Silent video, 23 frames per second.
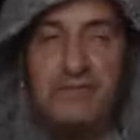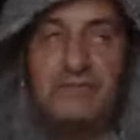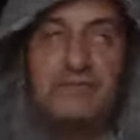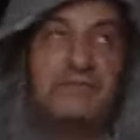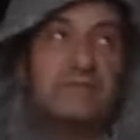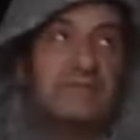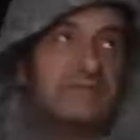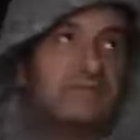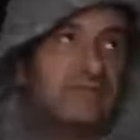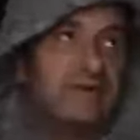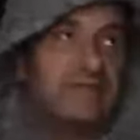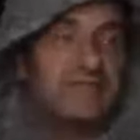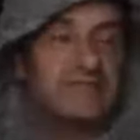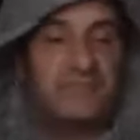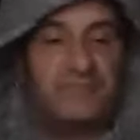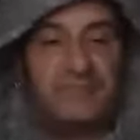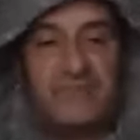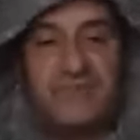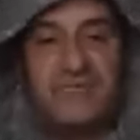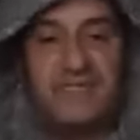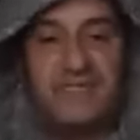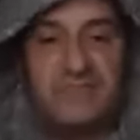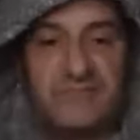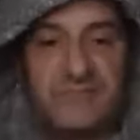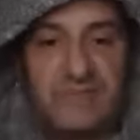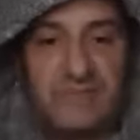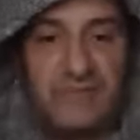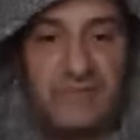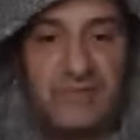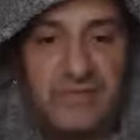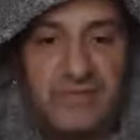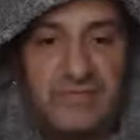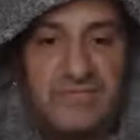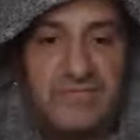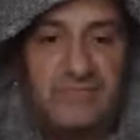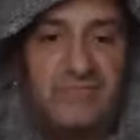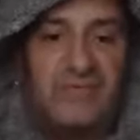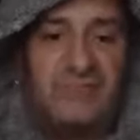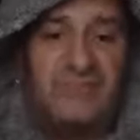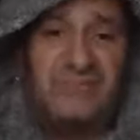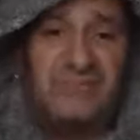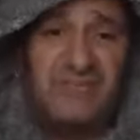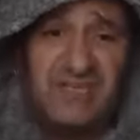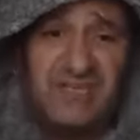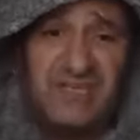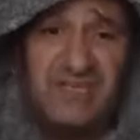Oh, Christ, I've beaten him twice. Do I
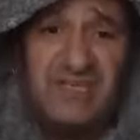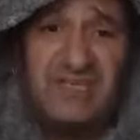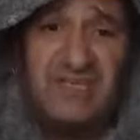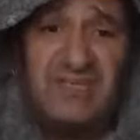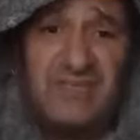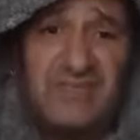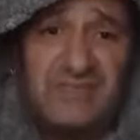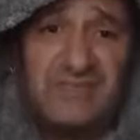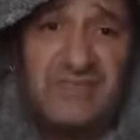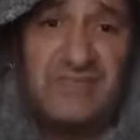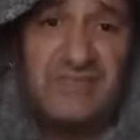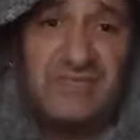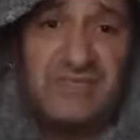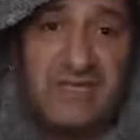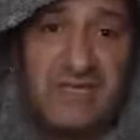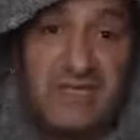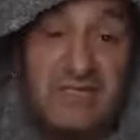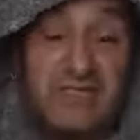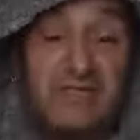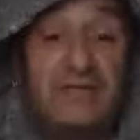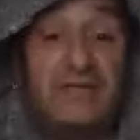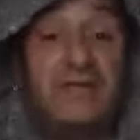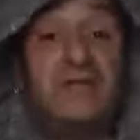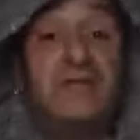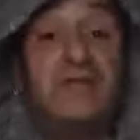really need to do this again?